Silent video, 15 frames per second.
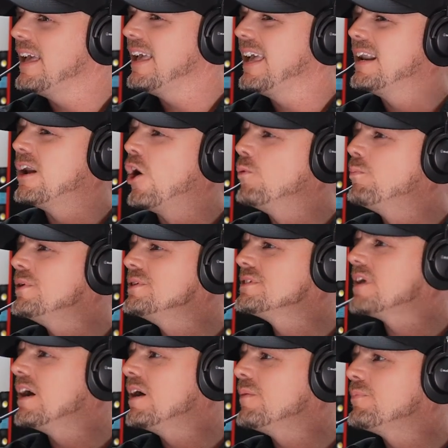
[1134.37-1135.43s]
it
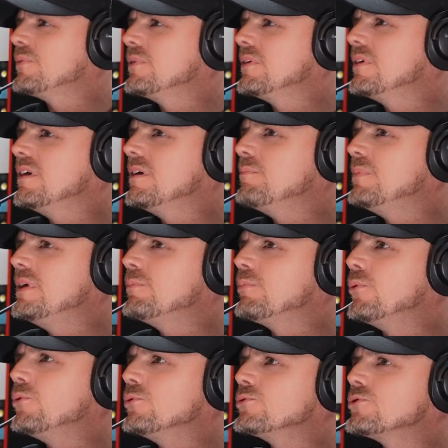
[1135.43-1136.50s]
opens up
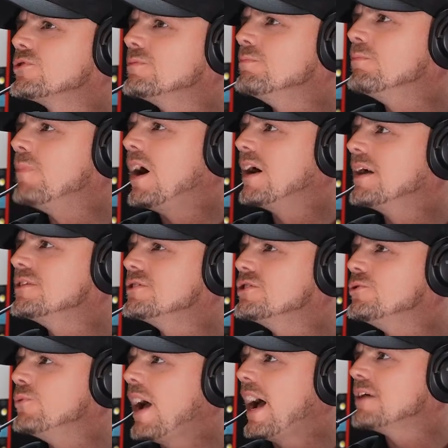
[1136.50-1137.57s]
people's minds
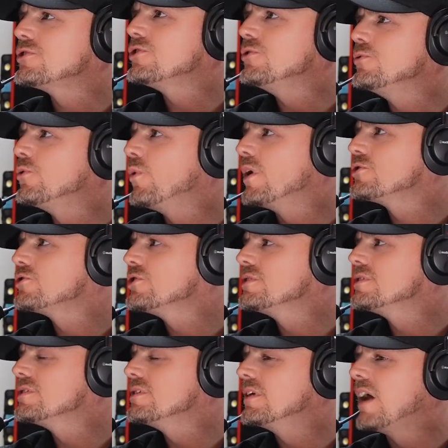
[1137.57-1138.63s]
to ask you
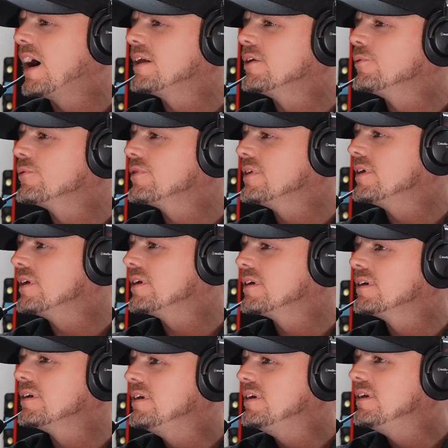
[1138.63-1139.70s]
questions that I don't
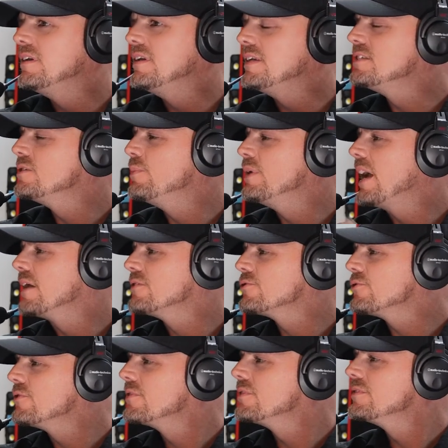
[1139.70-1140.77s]
think need to be
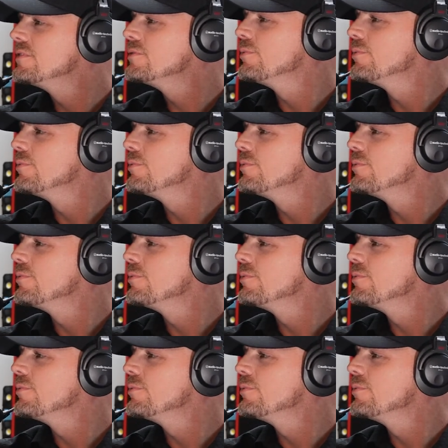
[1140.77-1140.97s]
answered. Let's